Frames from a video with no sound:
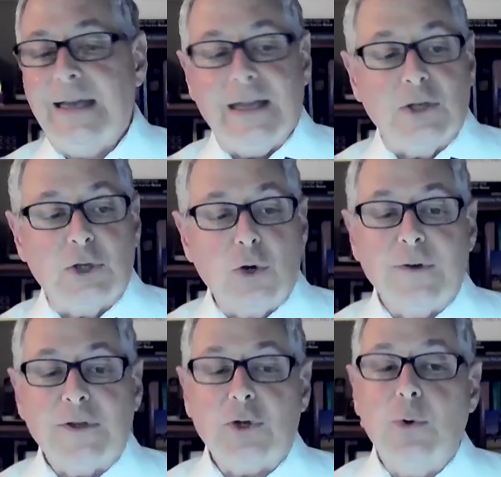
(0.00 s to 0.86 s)
in
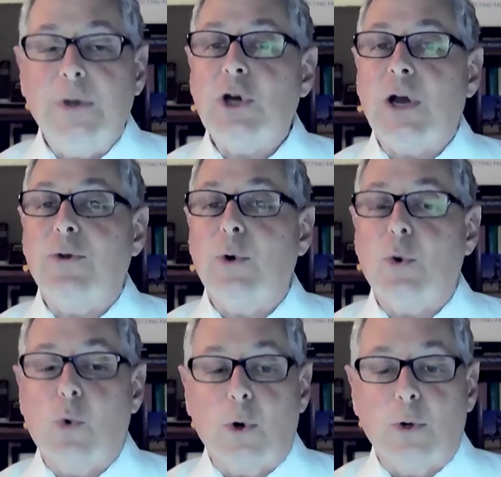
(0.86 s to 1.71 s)
service to each other in a
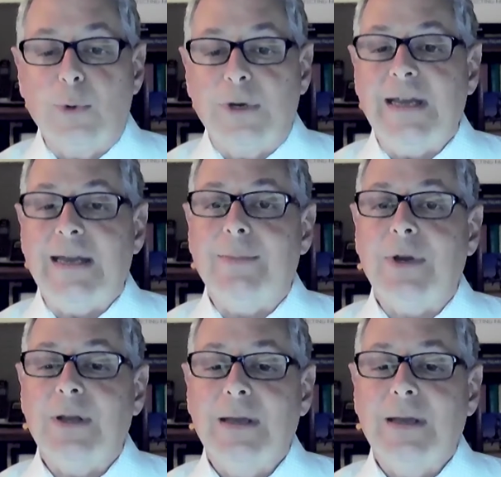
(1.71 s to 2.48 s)
world redeemed.